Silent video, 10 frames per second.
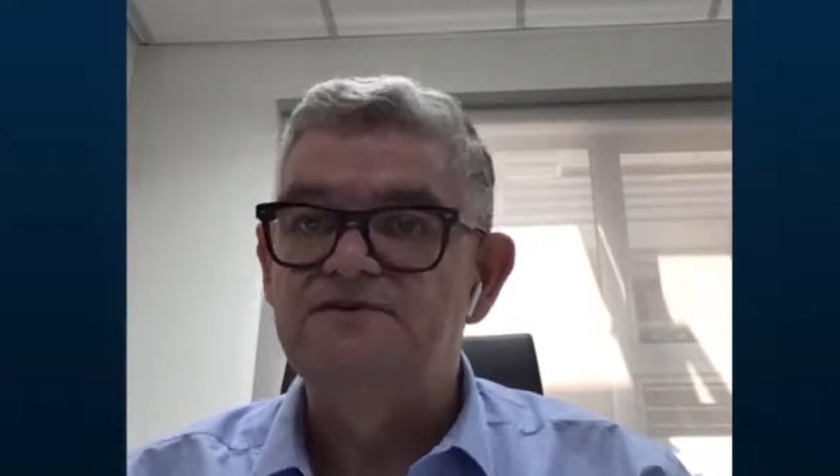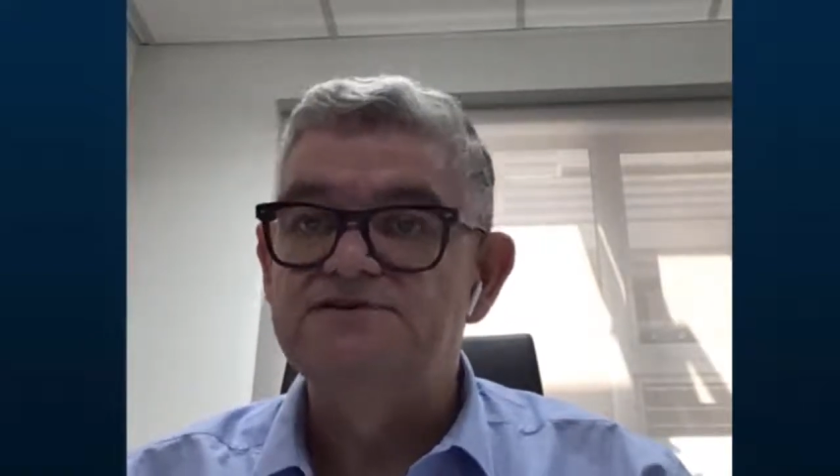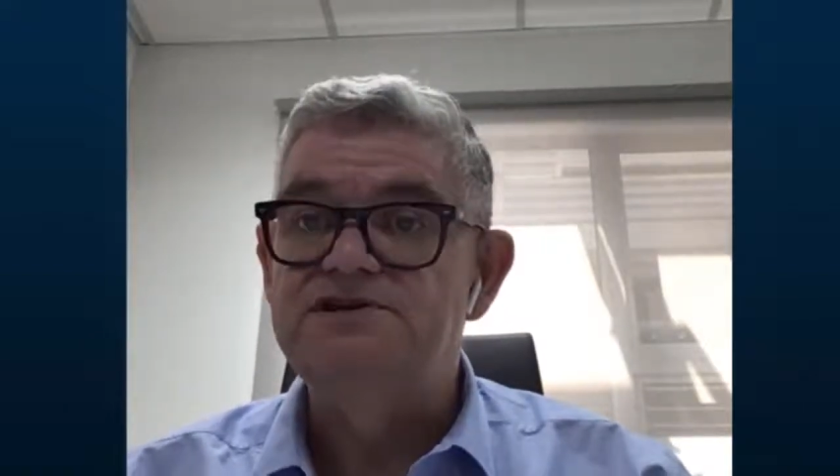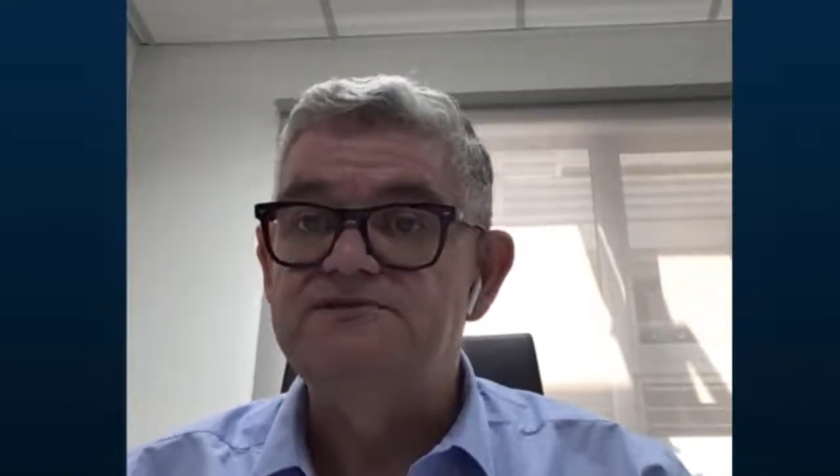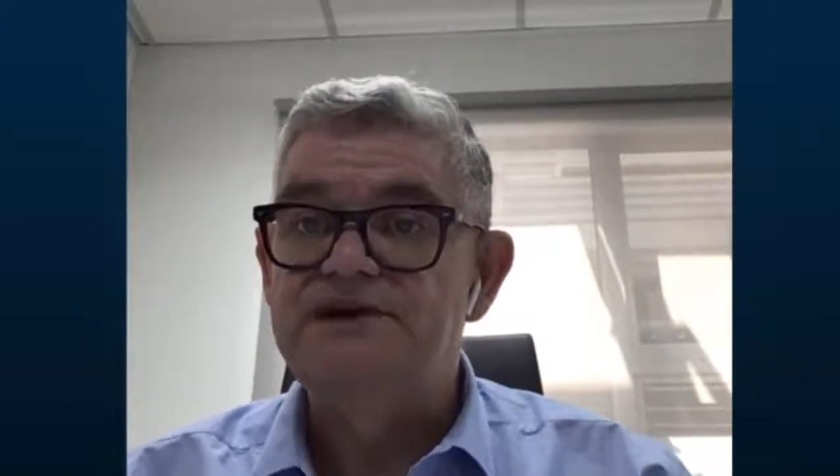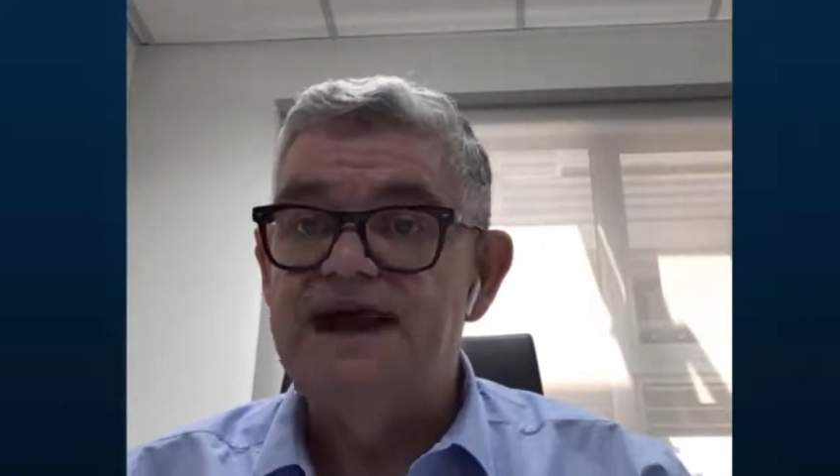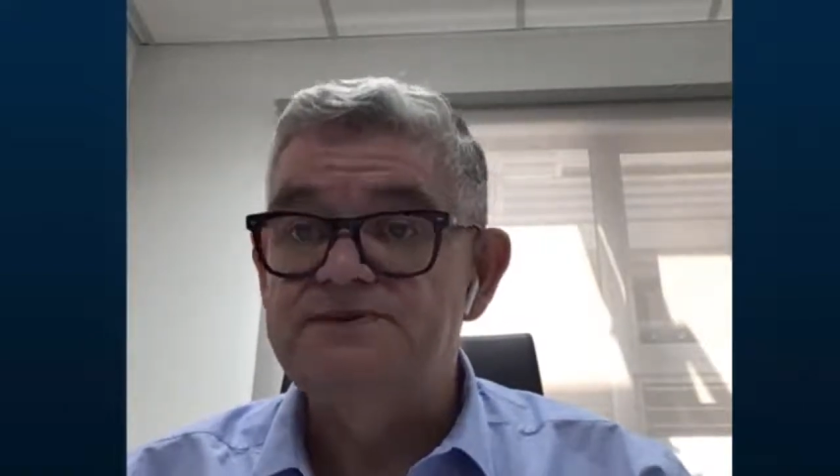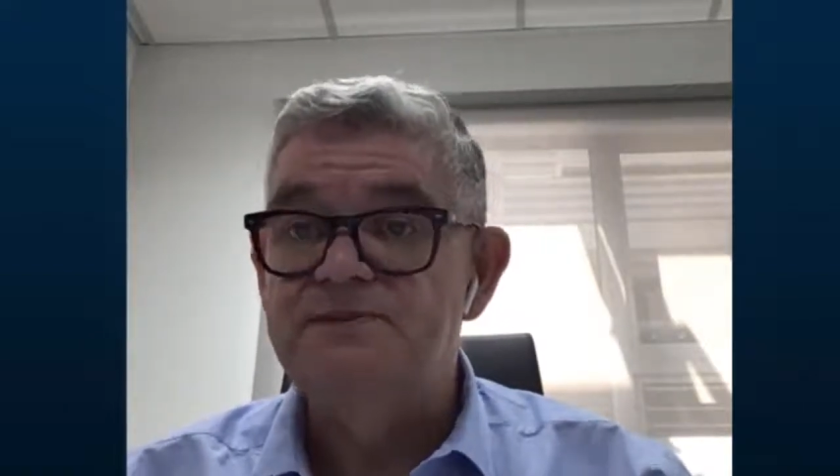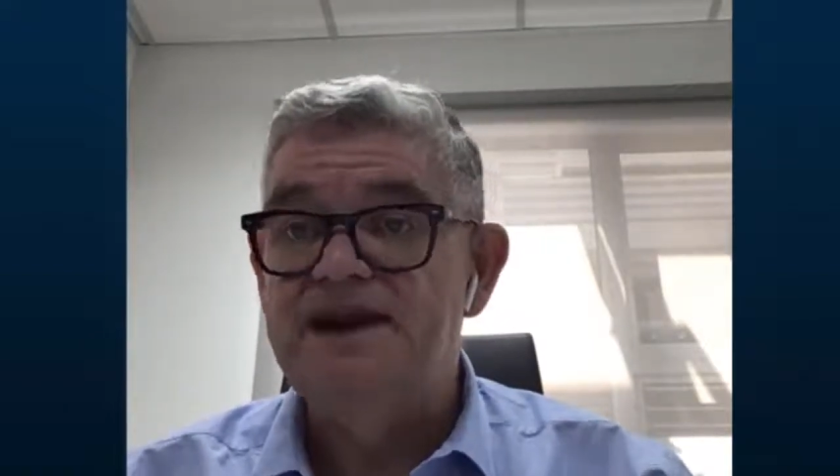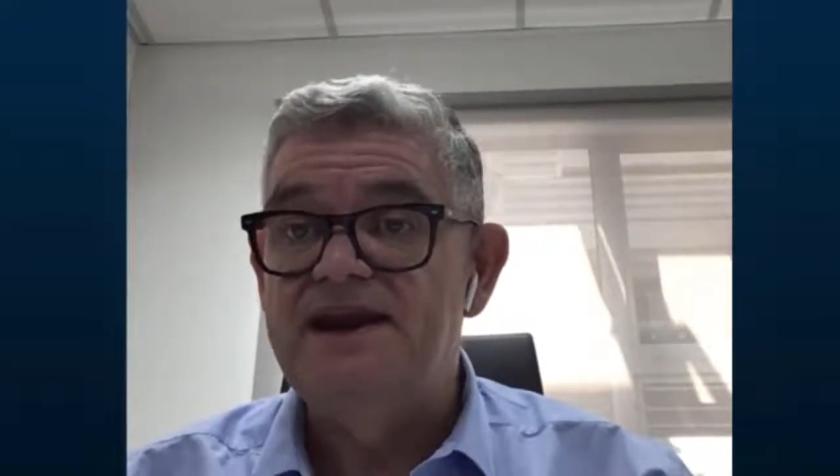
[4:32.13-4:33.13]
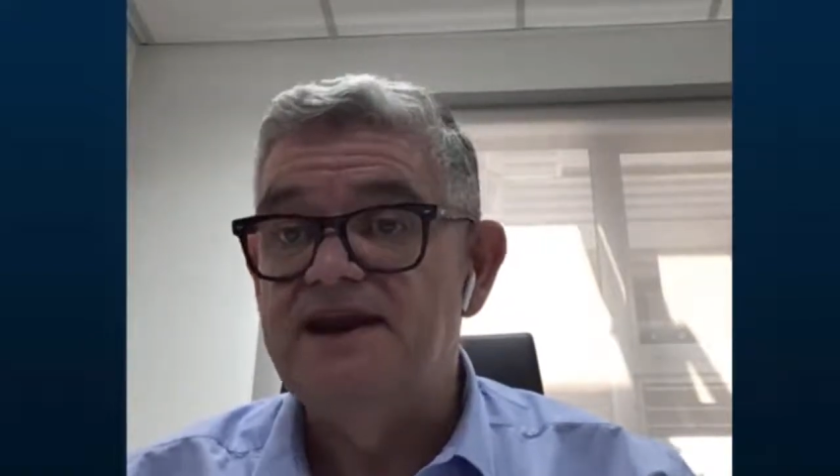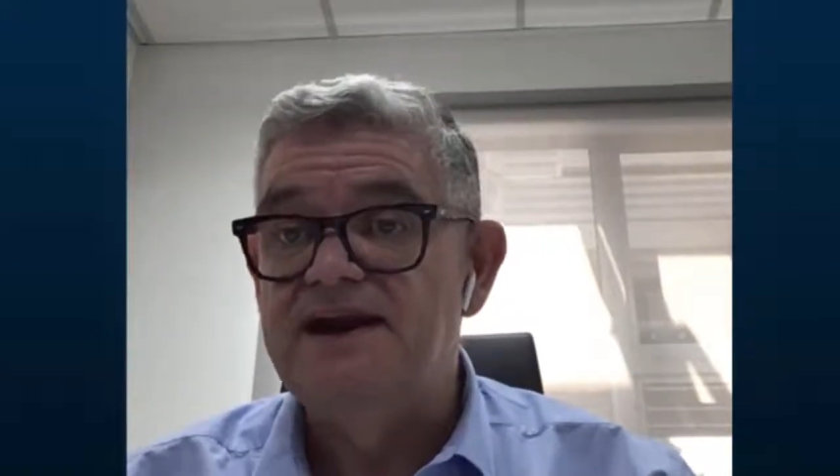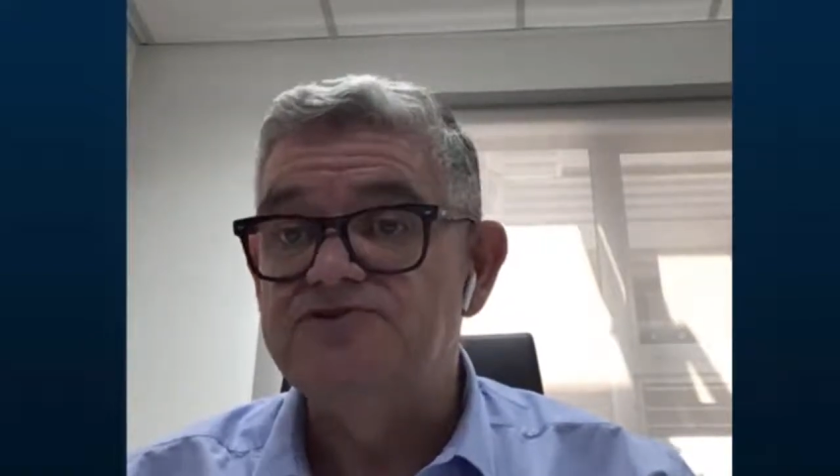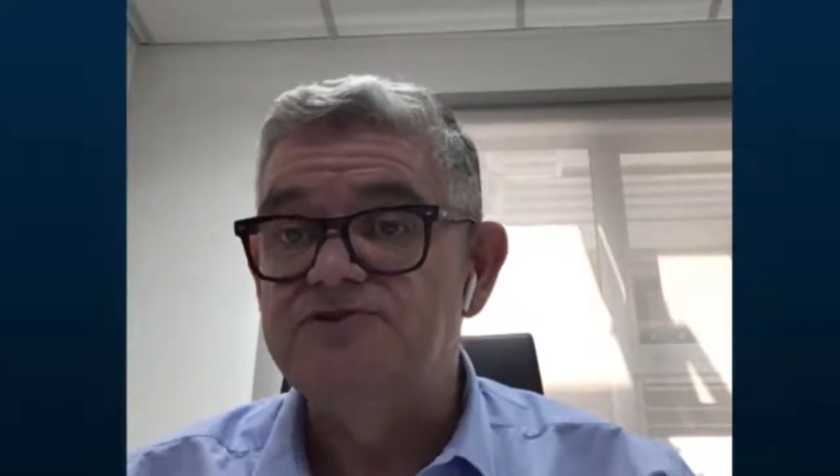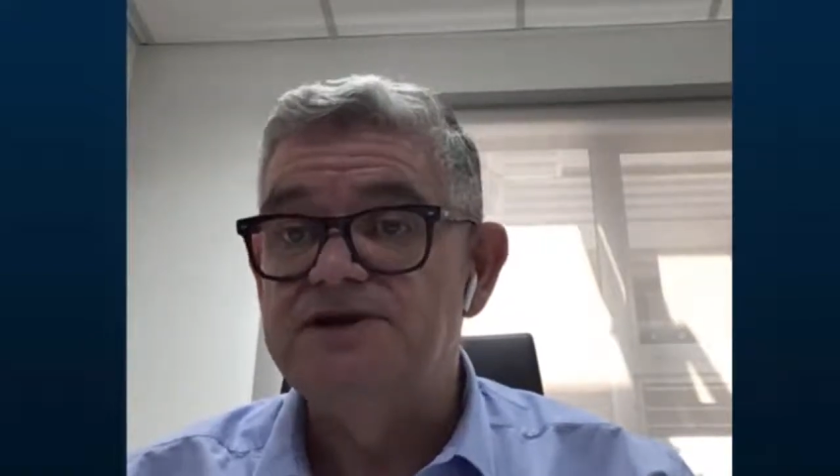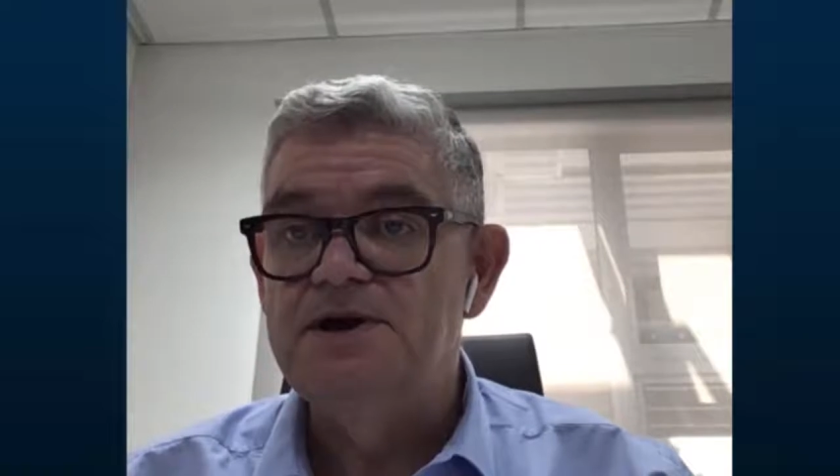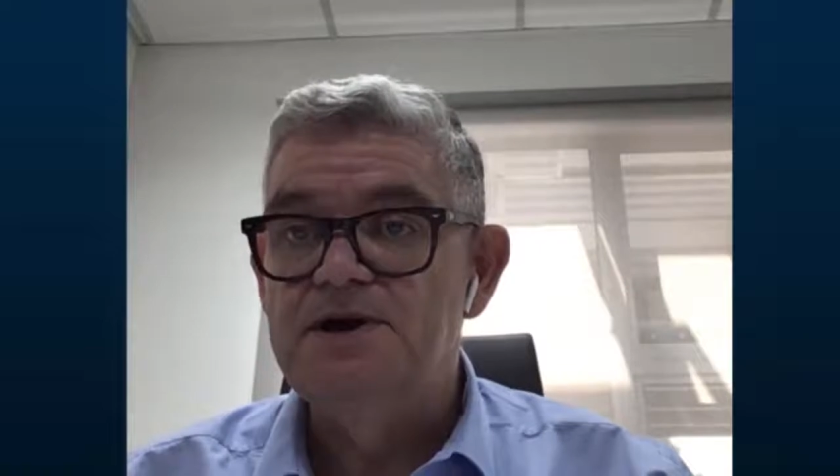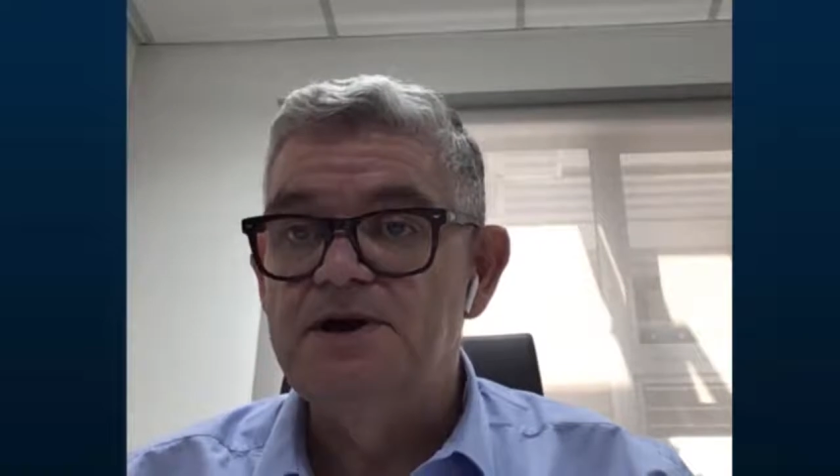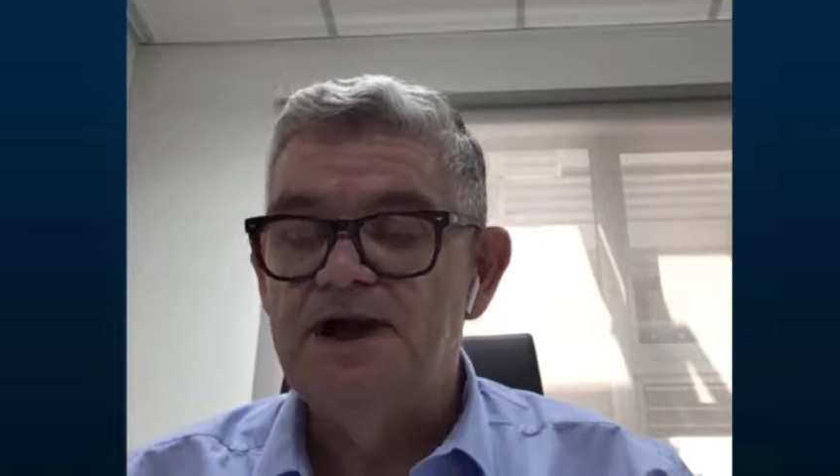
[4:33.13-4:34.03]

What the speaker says: Fonterra has a manufacturing